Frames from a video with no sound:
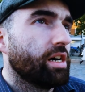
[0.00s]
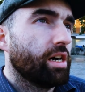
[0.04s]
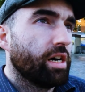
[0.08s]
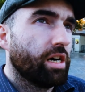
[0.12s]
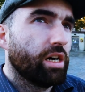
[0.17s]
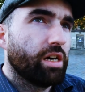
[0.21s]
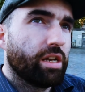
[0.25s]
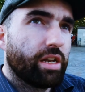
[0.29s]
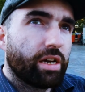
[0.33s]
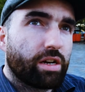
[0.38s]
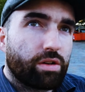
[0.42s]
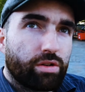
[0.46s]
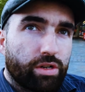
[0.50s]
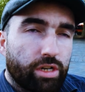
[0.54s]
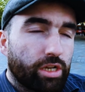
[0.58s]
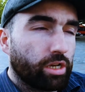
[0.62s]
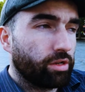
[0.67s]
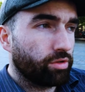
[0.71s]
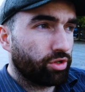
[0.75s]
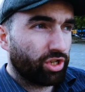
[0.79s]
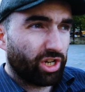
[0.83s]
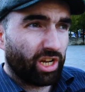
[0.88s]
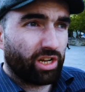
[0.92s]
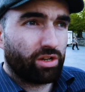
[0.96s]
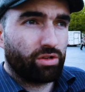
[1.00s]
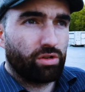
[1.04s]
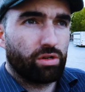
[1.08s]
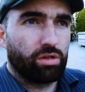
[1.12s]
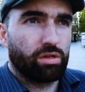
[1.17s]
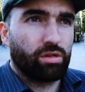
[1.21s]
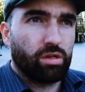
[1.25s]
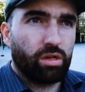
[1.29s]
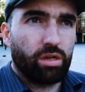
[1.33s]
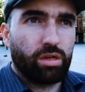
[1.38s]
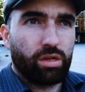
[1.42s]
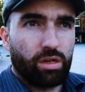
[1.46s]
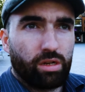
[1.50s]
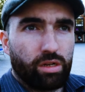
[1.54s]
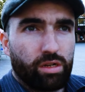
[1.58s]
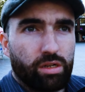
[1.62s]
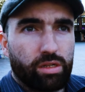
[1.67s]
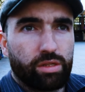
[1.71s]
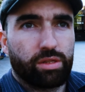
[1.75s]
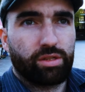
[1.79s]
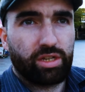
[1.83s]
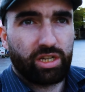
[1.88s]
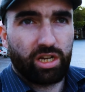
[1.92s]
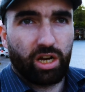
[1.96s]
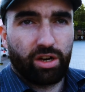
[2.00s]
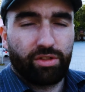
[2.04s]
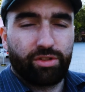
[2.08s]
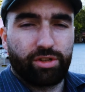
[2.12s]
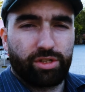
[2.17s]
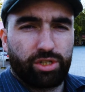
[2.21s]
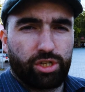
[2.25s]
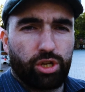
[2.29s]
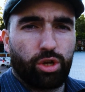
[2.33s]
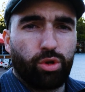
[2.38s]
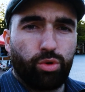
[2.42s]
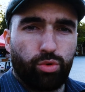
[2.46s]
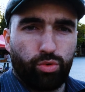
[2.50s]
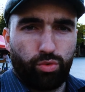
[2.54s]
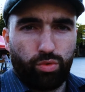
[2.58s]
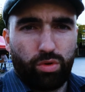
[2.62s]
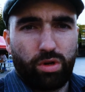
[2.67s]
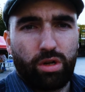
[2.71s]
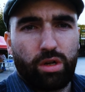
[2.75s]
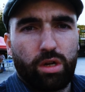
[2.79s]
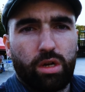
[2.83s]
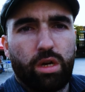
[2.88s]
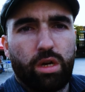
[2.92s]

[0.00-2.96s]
Now I'm going to go check on the other two,